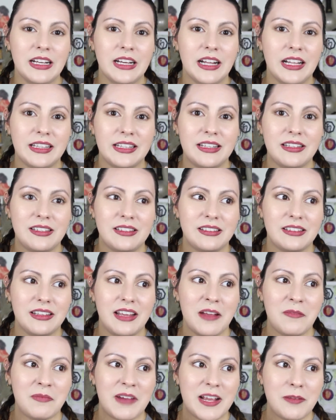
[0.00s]
at
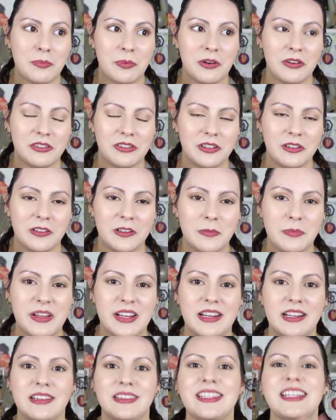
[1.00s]
least in my personal
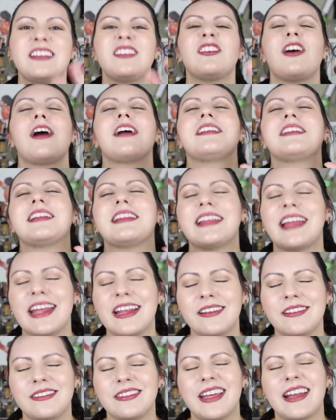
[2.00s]
opinion. These are the
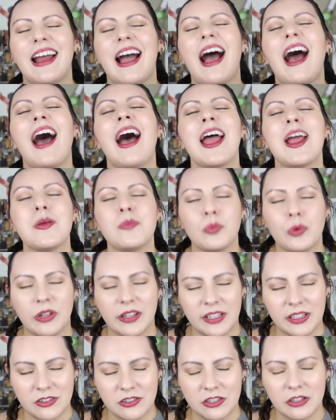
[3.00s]
lengths that I'm
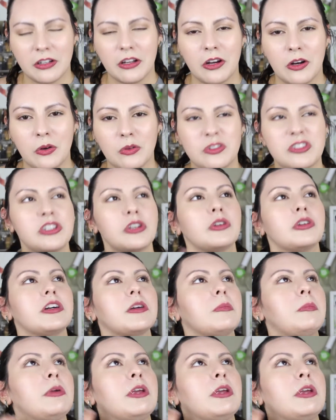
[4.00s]
willing to go to look